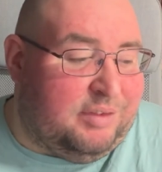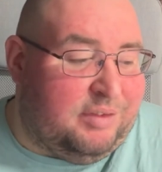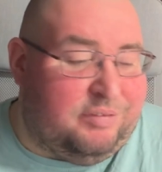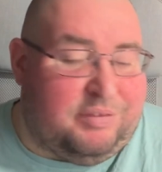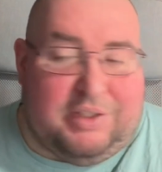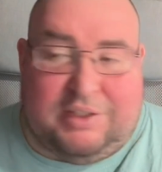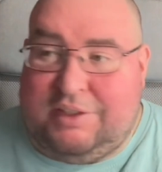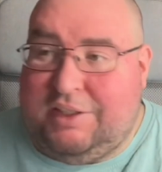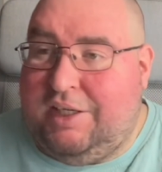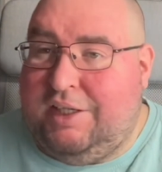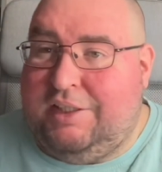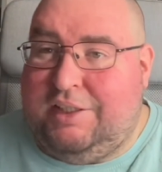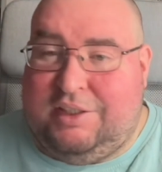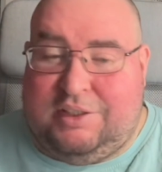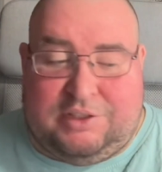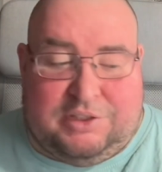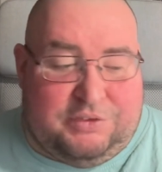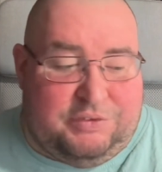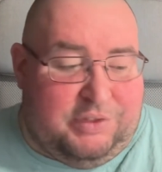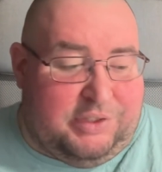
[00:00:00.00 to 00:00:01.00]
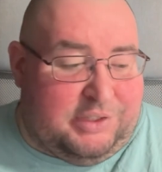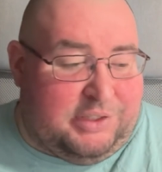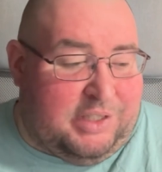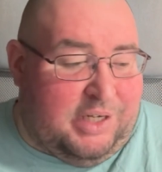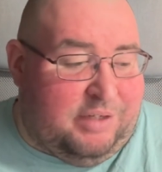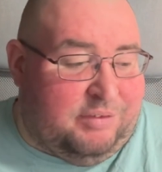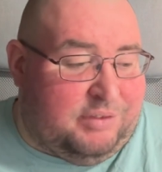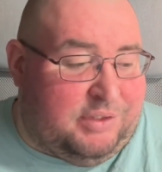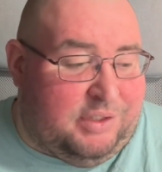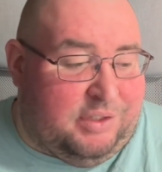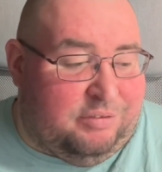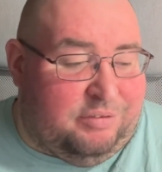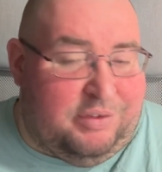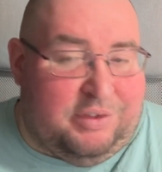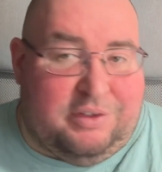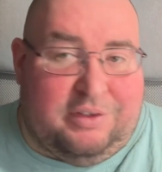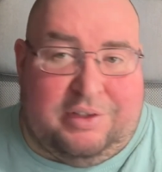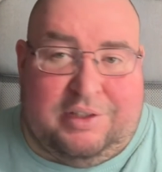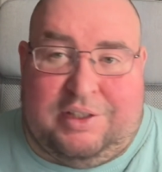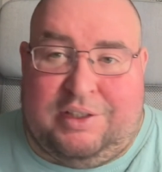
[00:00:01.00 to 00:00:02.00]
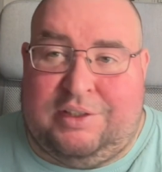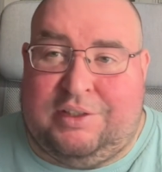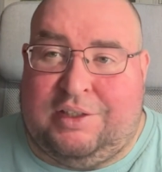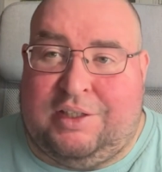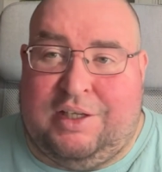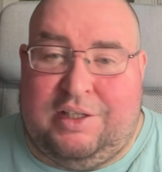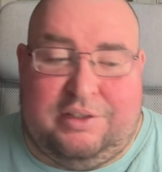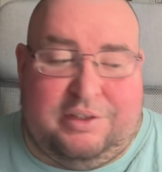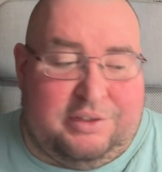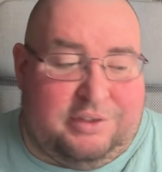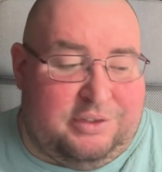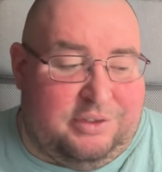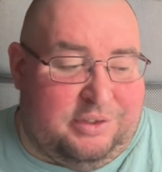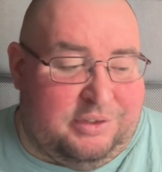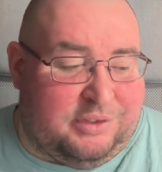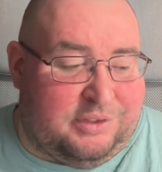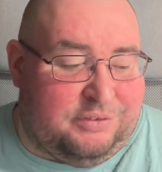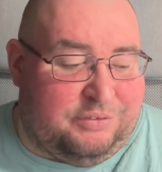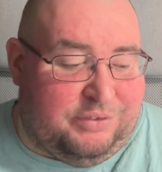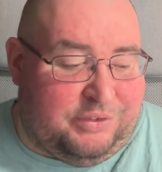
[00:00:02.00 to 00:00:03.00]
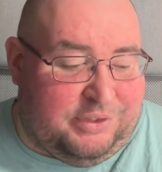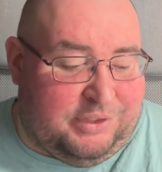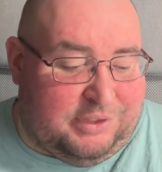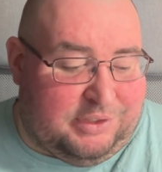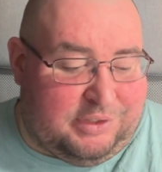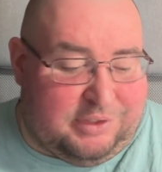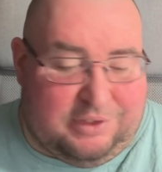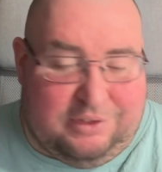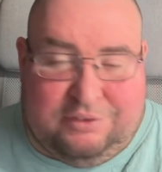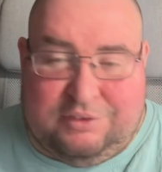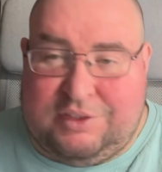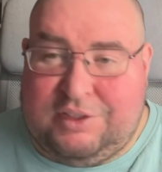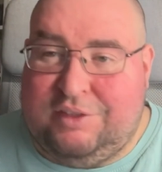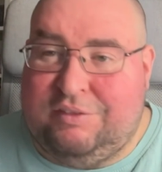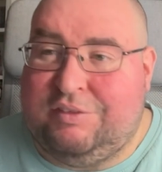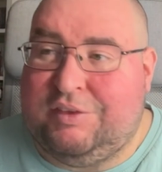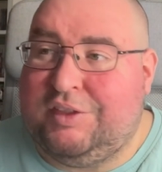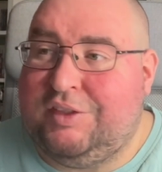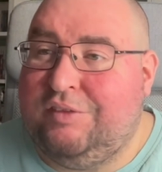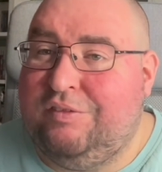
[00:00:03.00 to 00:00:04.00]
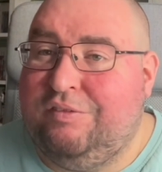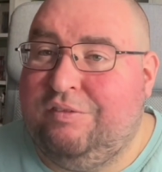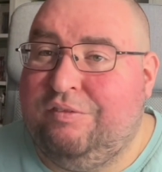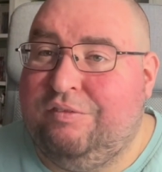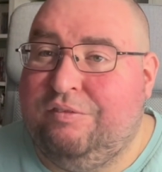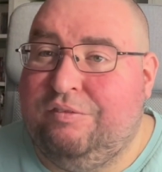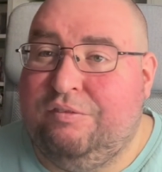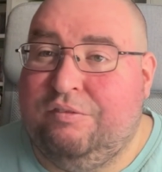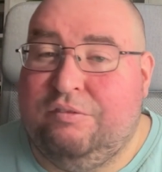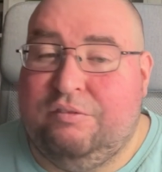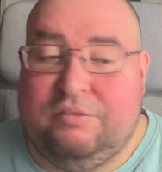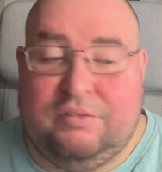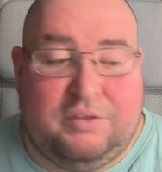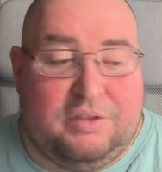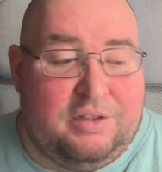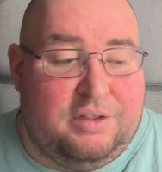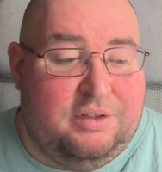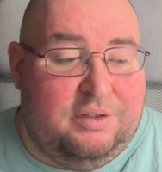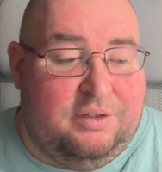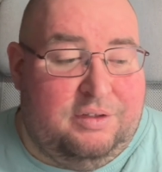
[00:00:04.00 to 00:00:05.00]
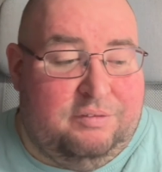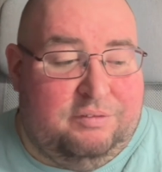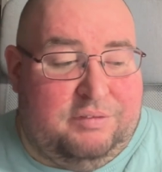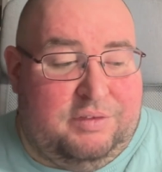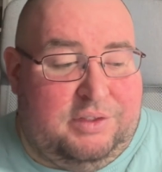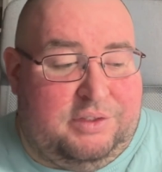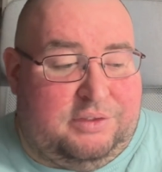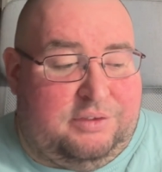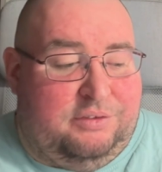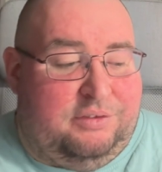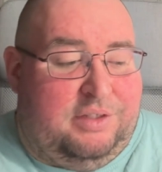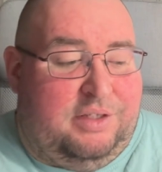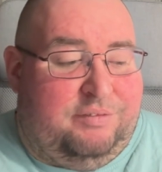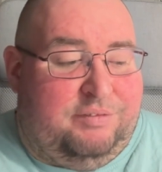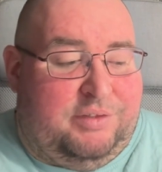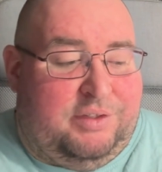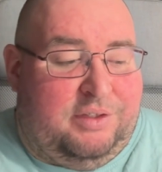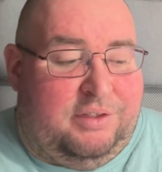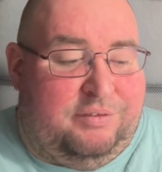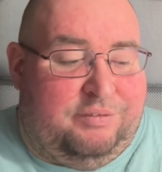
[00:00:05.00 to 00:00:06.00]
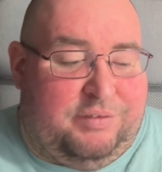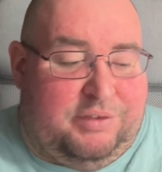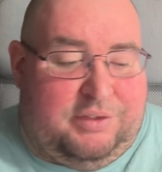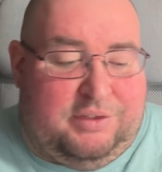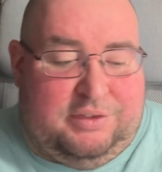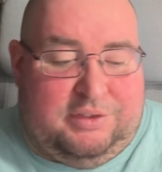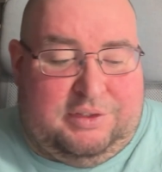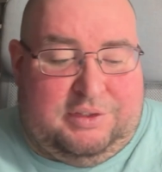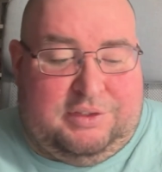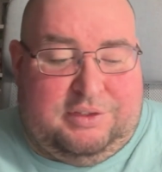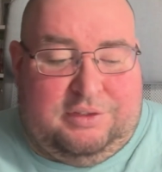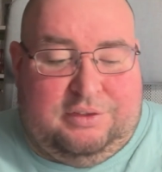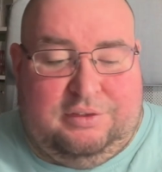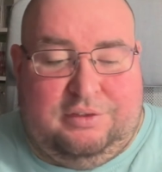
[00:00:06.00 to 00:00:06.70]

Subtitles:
If there's any Switch games that you think I need to get that are Switch exclusives, please do let me know, because